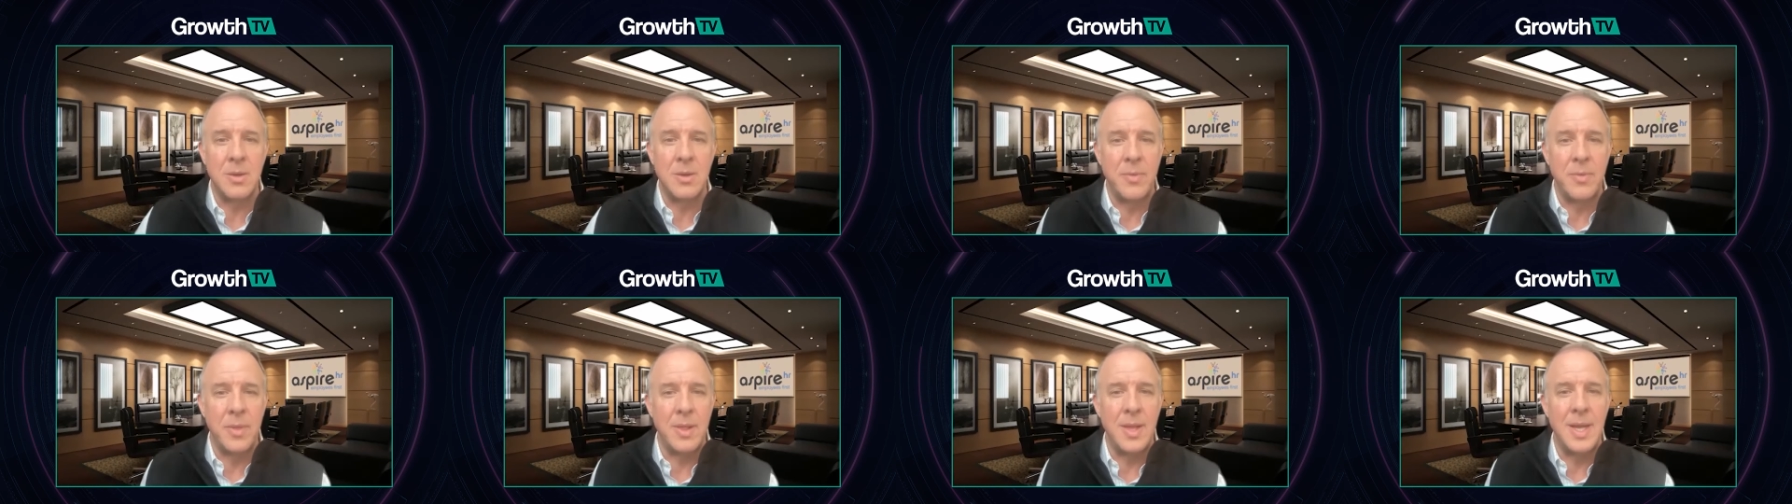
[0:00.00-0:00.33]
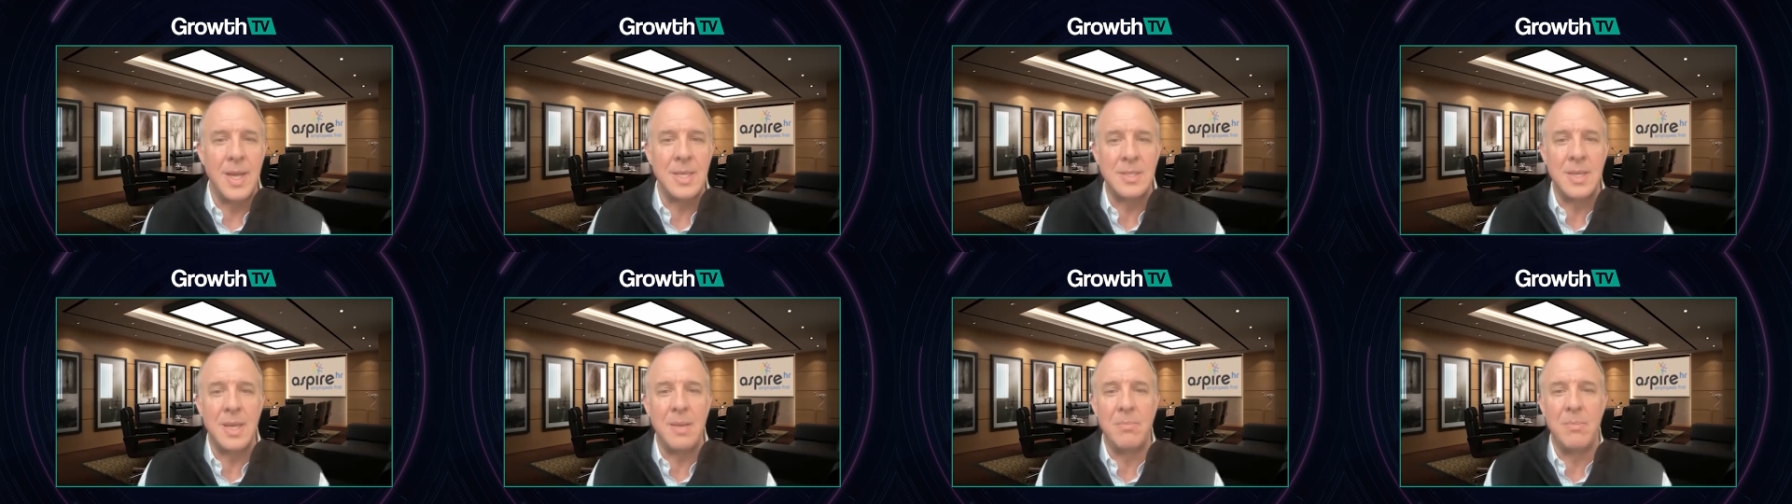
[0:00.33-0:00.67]
over the
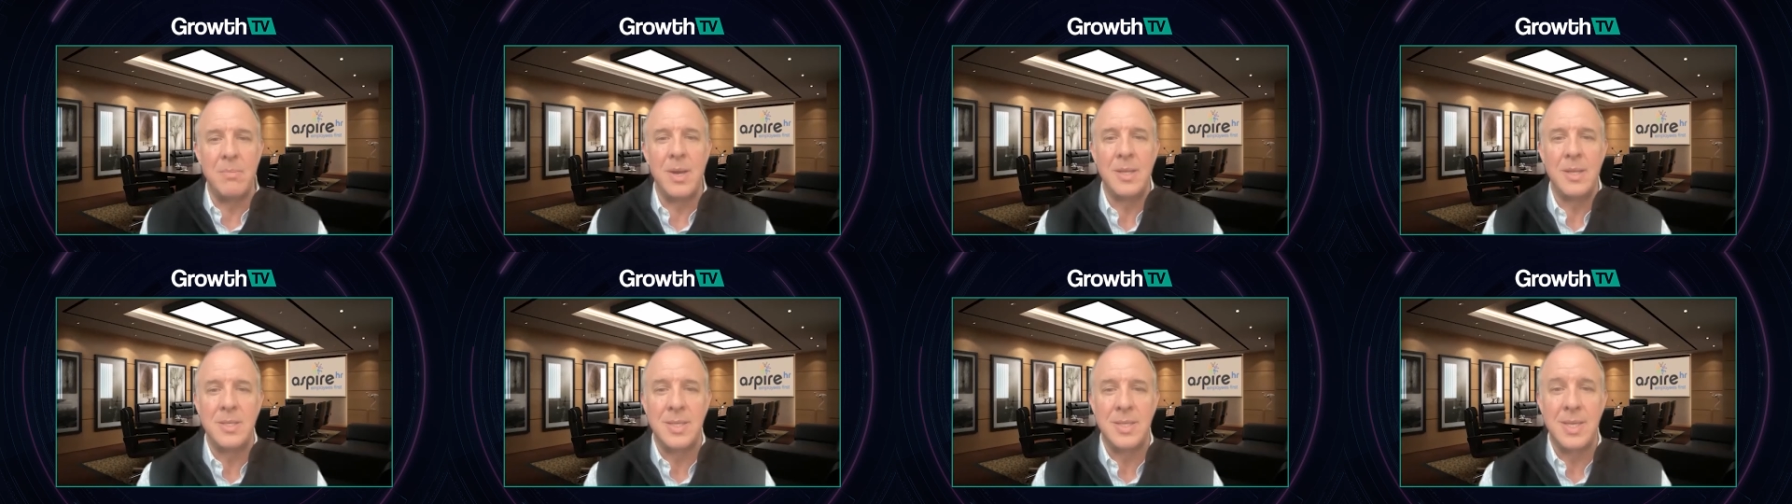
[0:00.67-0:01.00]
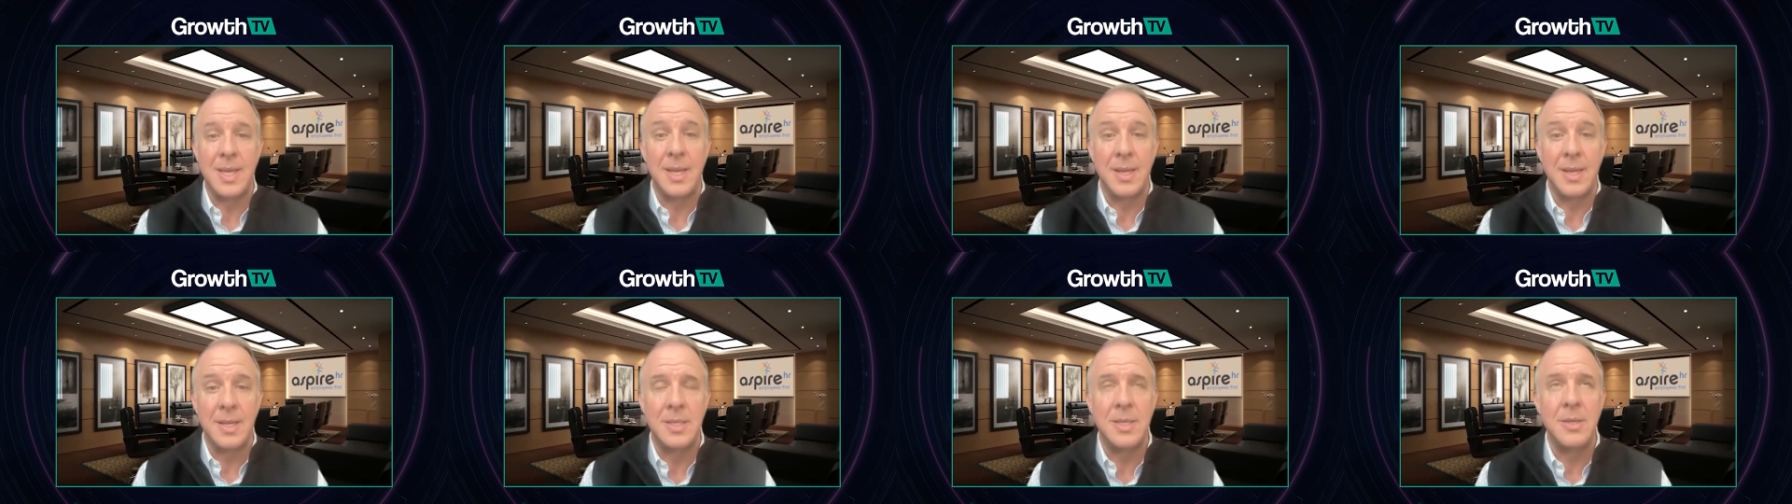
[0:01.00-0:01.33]
last eight months to
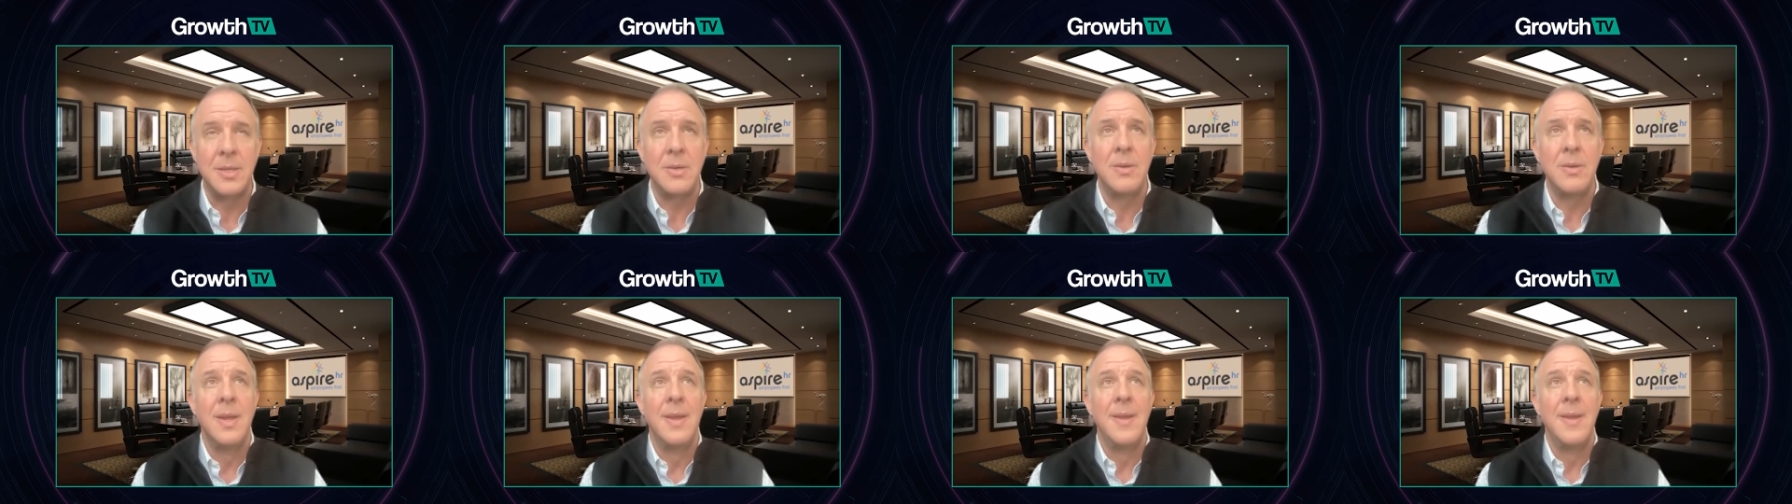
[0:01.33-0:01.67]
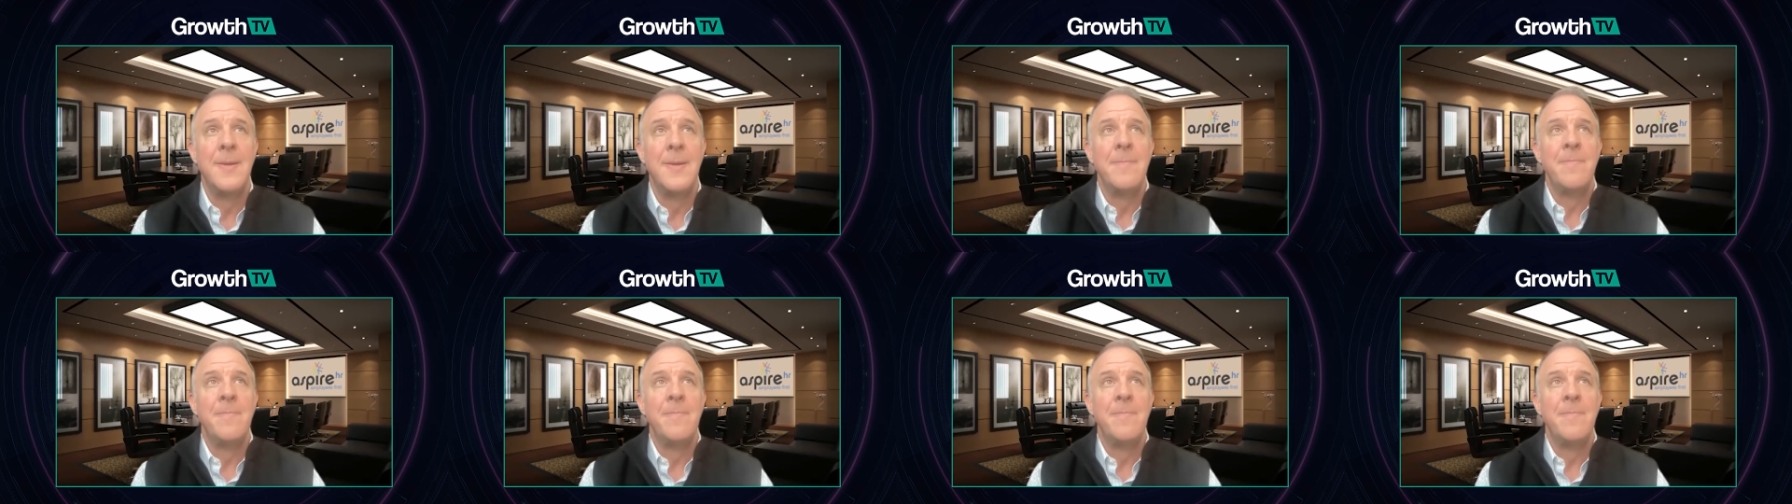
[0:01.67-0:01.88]
get us here.